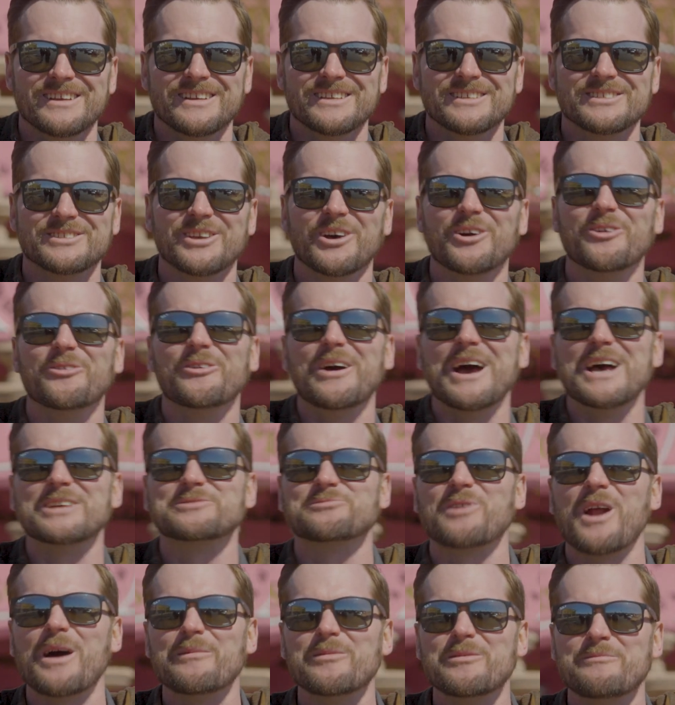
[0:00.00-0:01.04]
So as
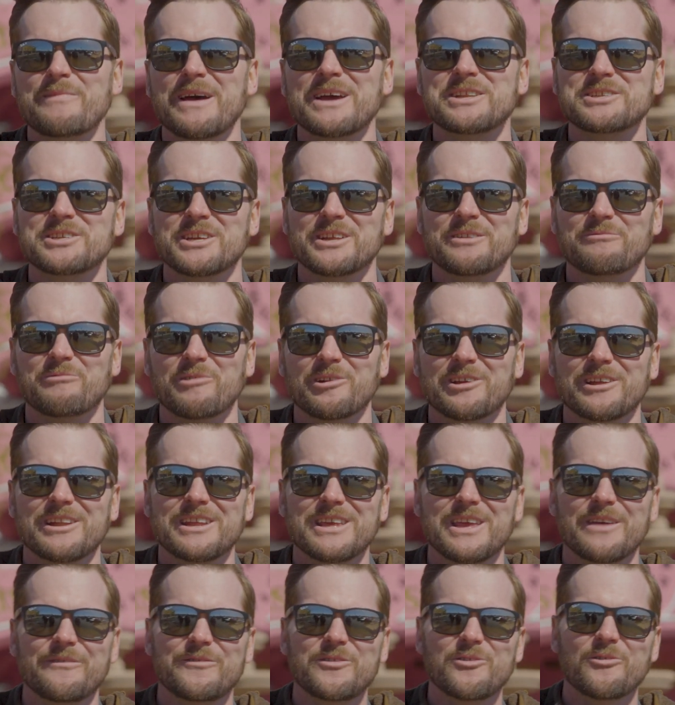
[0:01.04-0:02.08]
Robin mentioned, we're going
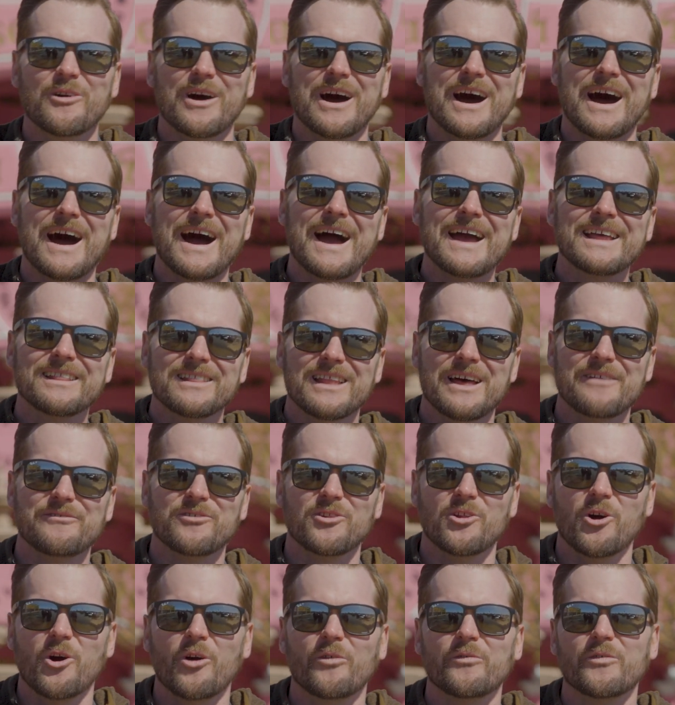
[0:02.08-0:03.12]
to give you a
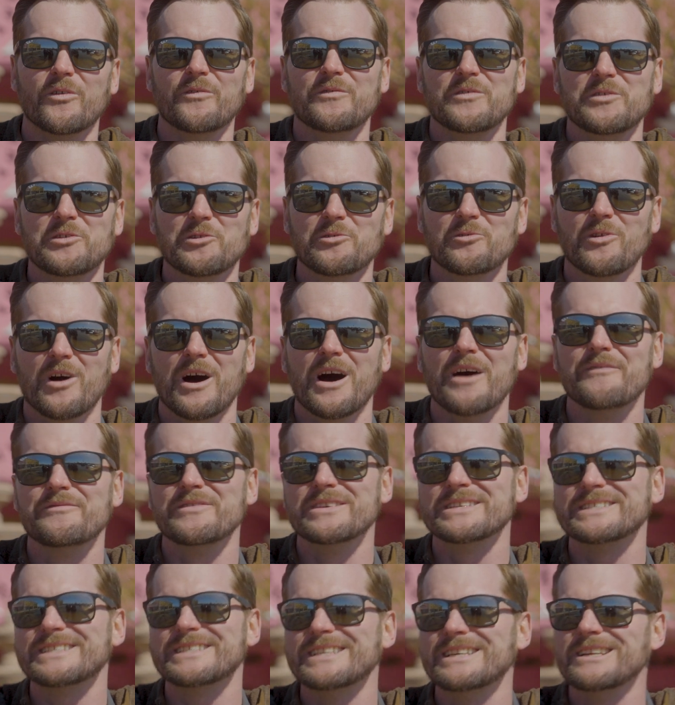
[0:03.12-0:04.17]
high-level overview of
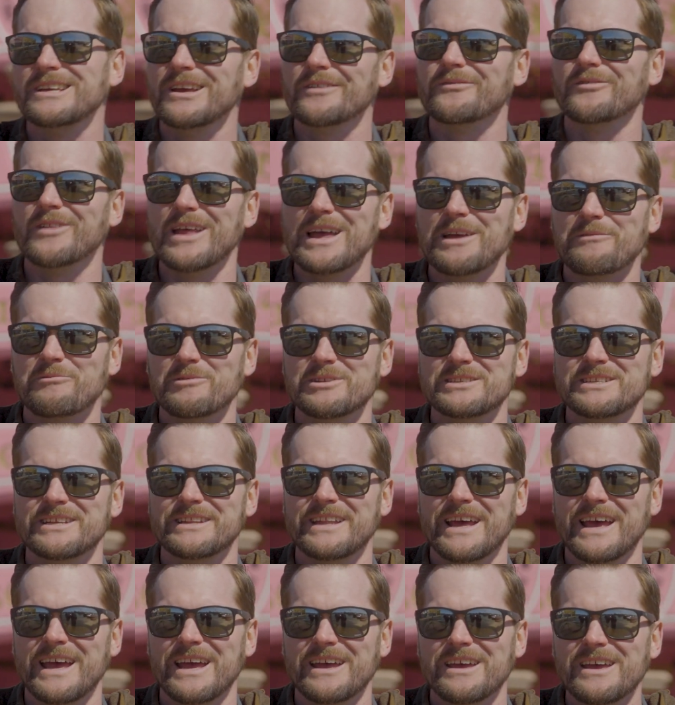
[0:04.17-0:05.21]
the city of Lakewood
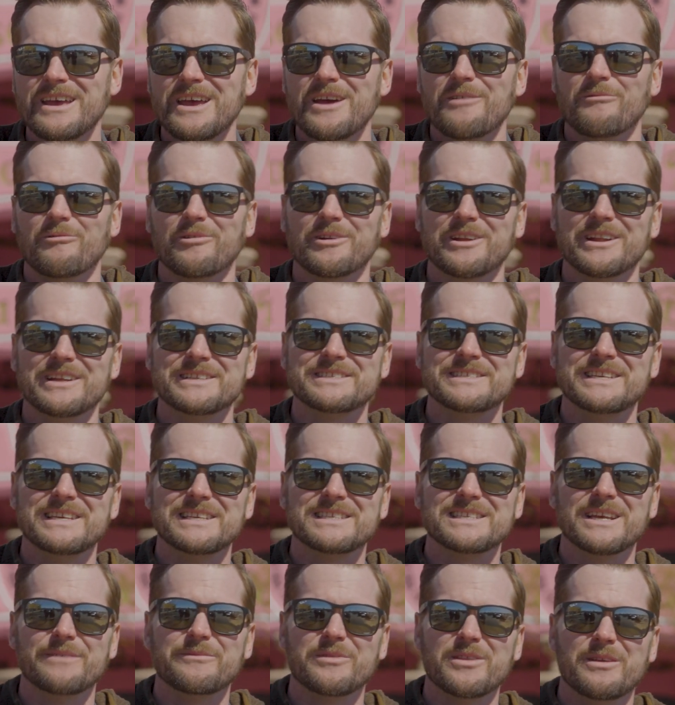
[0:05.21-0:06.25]
today. We're going to see
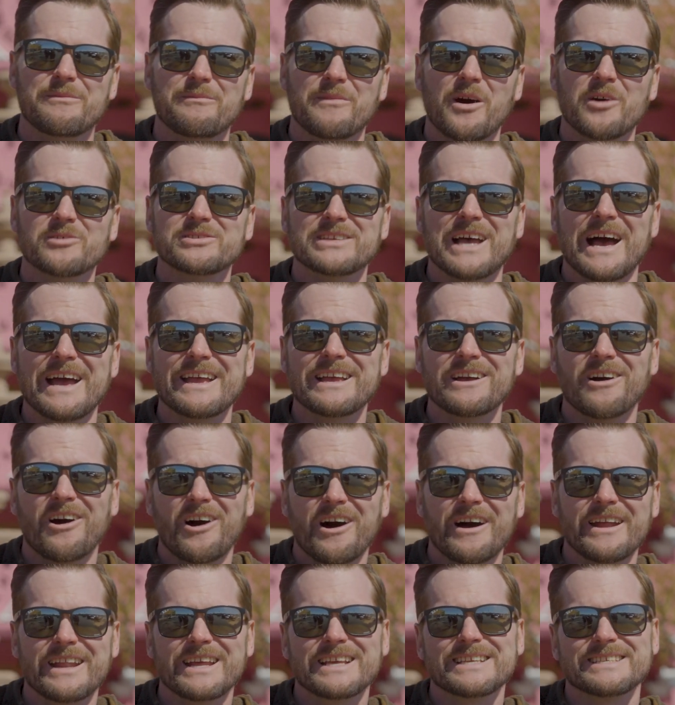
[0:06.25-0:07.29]
some of the most
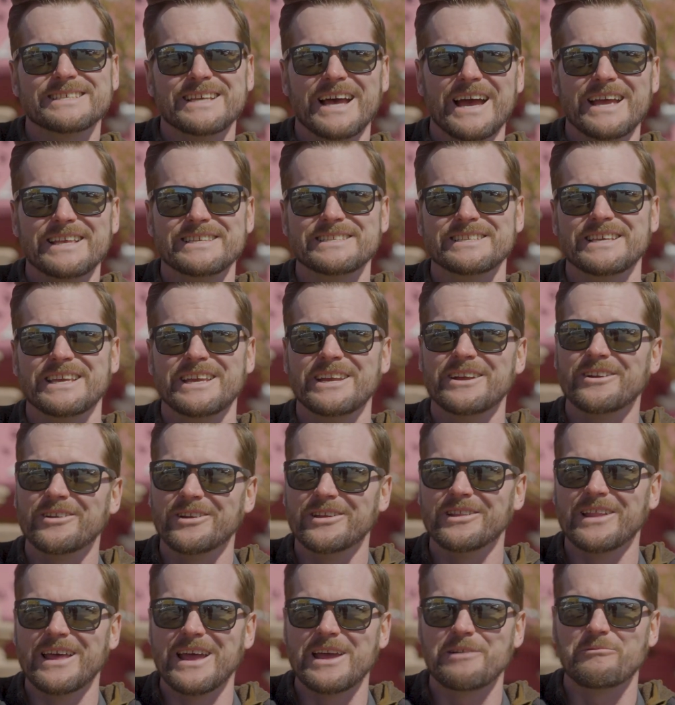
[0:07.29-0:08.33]
iconic sites here
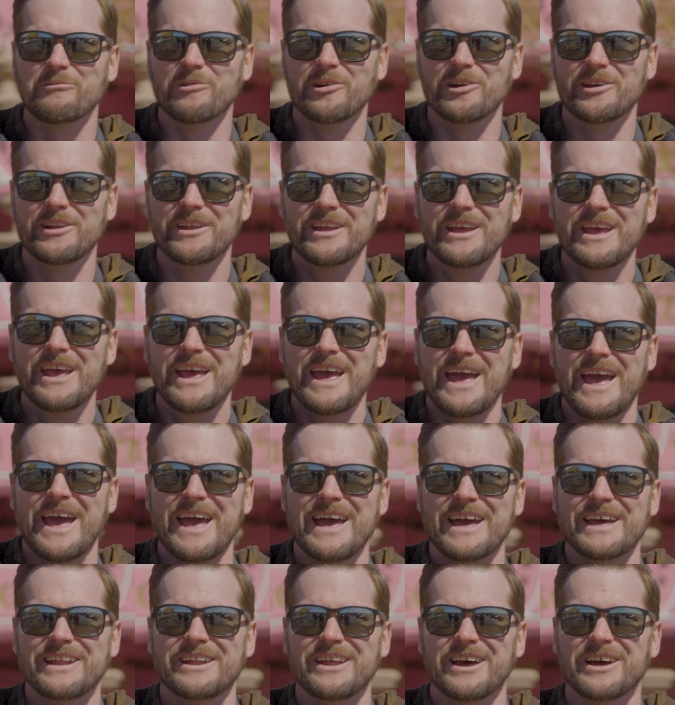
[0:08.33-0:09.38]
in Lakewood
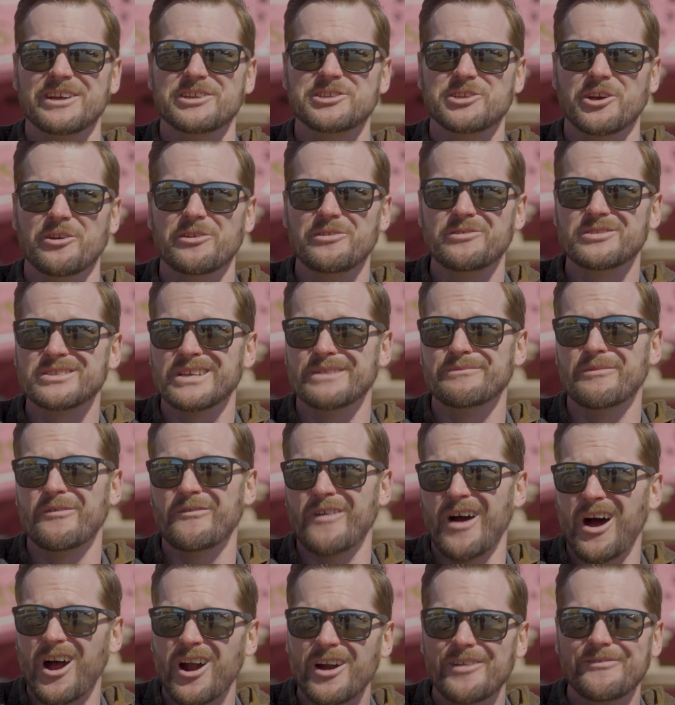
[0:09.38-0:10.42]
and show you some
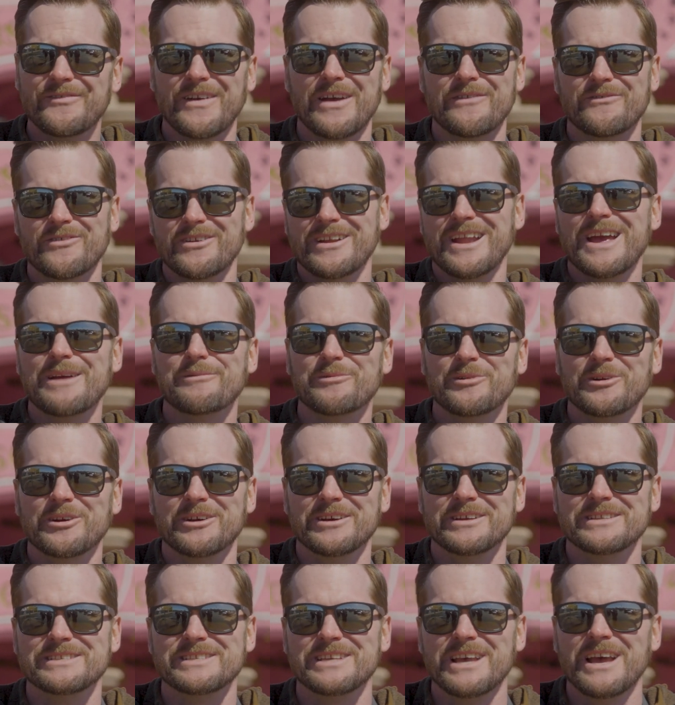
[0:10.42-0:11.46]
of our favorite
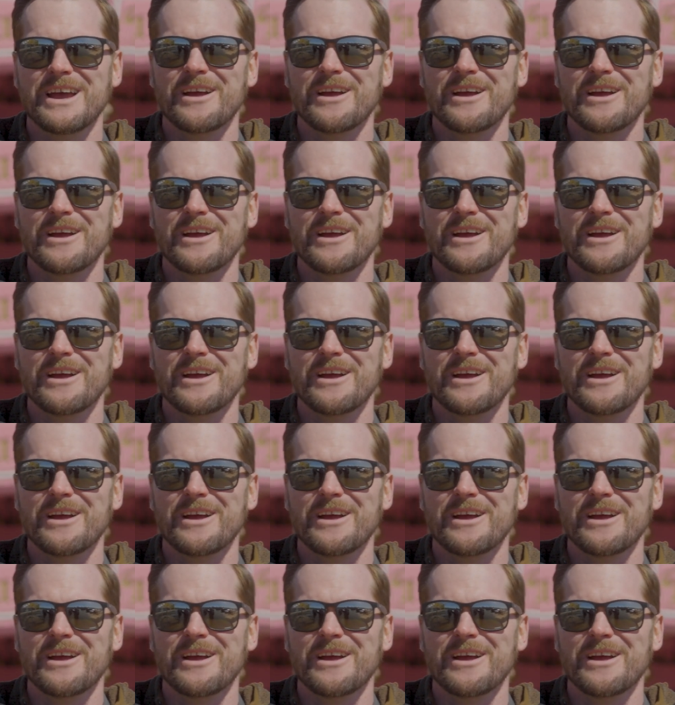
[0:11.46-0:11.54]
neighborhoods.